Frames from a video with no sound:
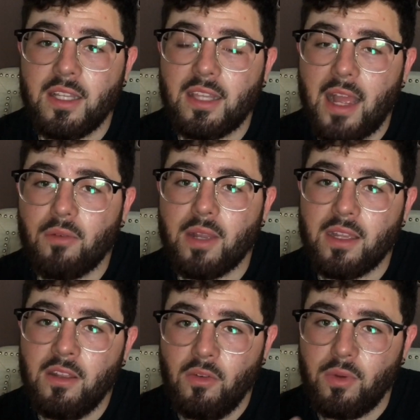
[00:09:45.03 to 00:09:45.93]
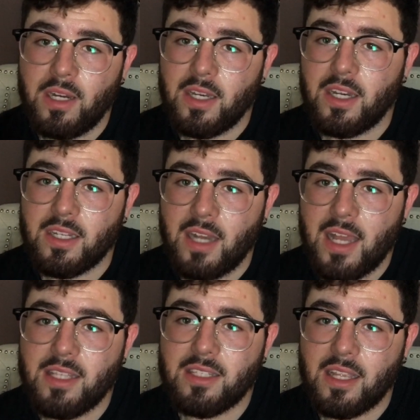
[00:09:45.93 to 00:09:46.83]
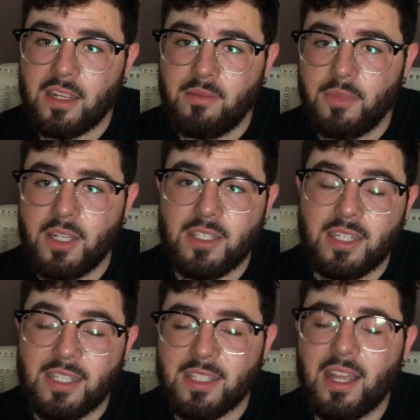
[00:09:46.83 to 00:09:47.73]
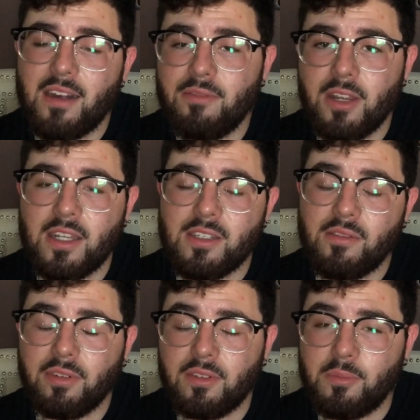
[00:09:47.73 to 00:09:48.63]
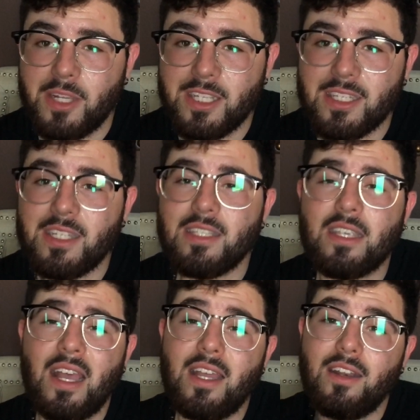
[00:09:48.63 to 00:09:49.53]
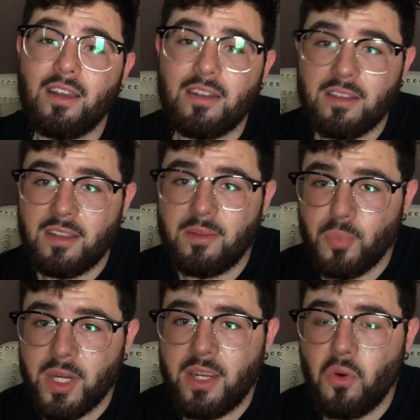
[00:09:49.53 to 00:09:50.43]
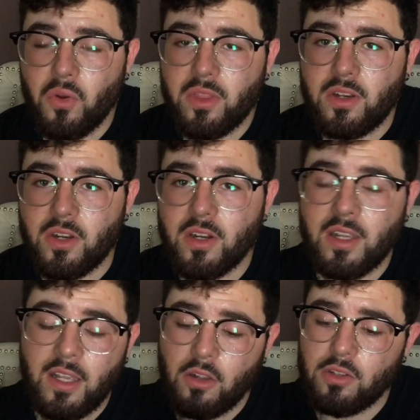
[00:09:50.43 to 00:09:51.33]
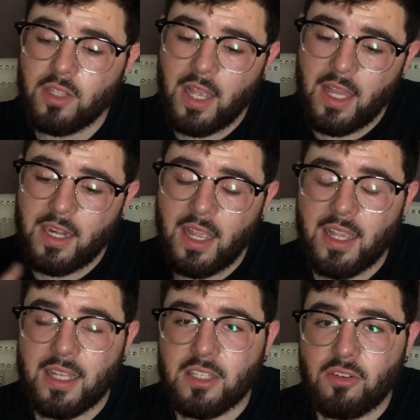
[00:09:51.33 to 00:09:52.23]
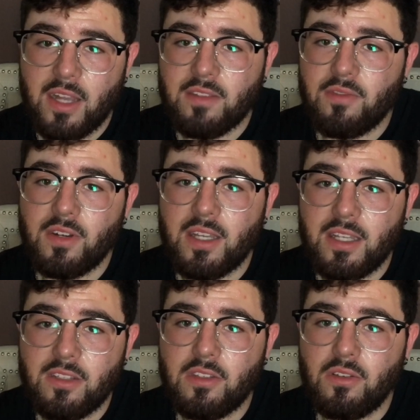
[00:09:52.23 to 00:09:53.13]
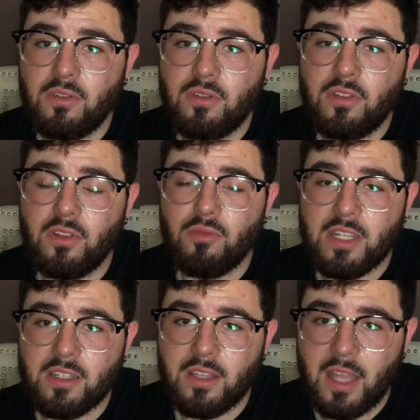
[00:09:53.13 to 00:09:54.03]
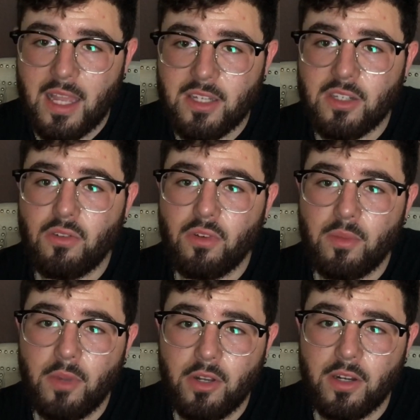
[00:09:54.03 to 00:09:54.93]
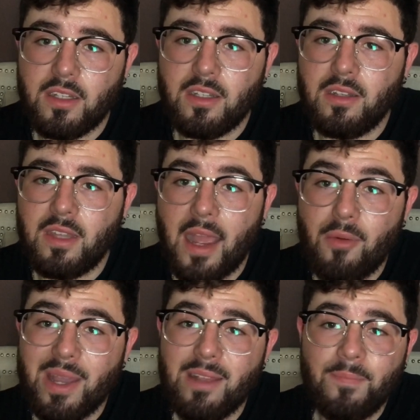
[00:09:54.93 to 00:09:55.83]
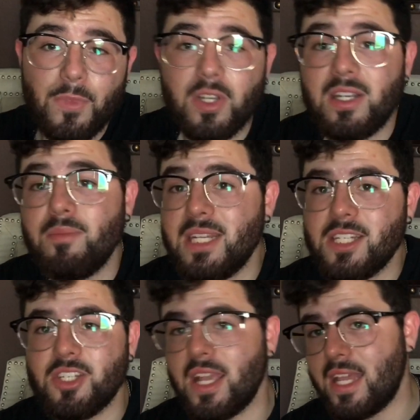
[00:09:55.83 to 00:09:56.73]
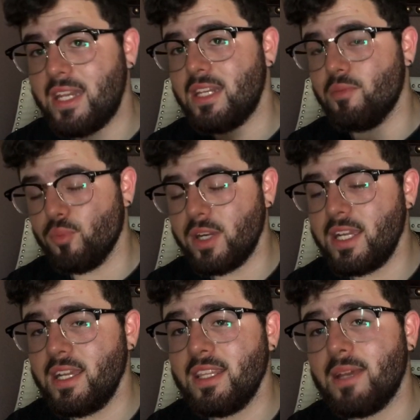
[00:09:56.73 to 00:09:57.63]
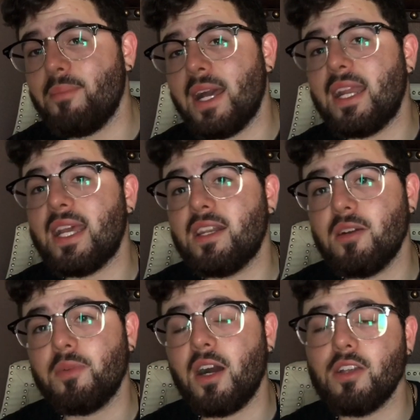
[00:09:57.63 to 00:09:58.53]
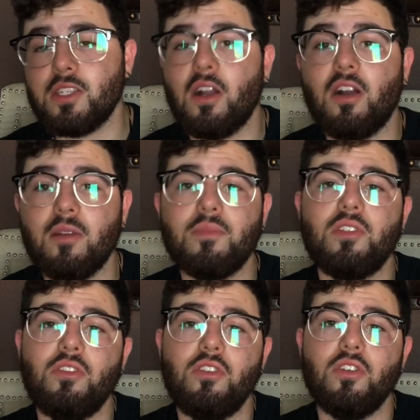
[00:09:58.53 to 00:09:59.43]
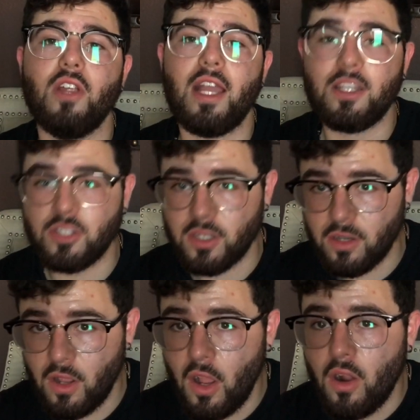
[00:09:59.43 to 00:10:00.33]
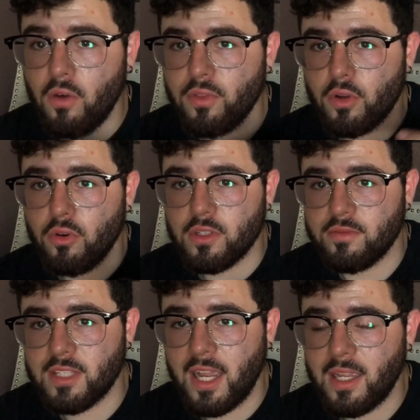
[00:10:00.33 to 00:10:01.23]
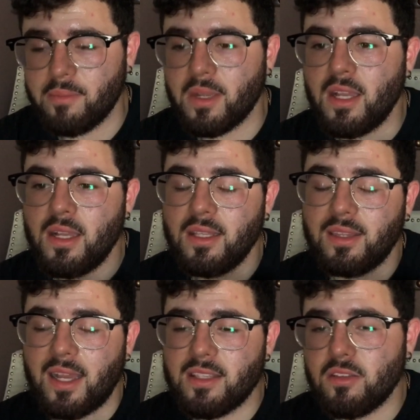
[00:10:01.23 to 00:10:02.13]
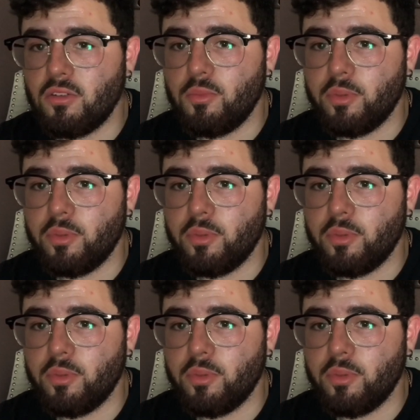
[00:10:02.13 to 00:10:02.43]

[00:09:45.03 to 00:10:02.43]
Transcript: That way, when it ignites and combusts inside of your engine from the pistons, none of the debris or the dirt goes ahead and gets transferred into the rest of the engine or the motor. That way you can diminish any debris that might end up causing harm to your engine over the course of time. That's the whole